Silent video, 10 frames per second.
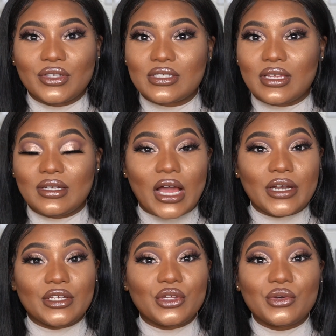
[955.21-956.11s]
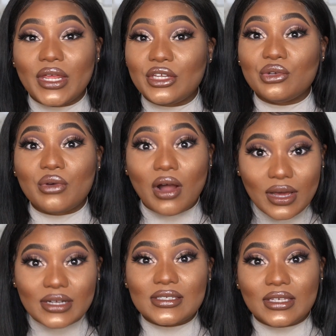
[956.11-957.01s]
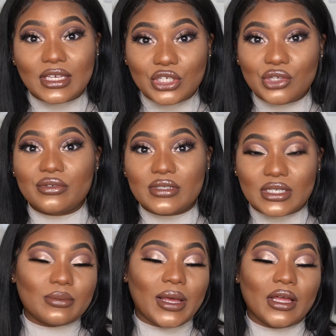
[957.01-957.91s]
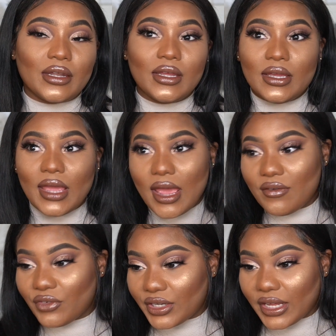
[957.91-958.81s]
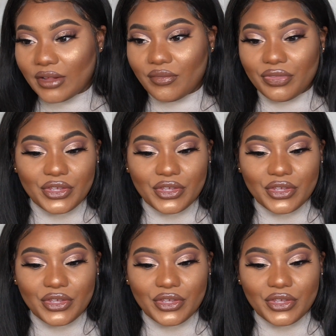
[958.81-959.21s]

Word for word: It's a naughty nude, and you honestly can use this palette every day.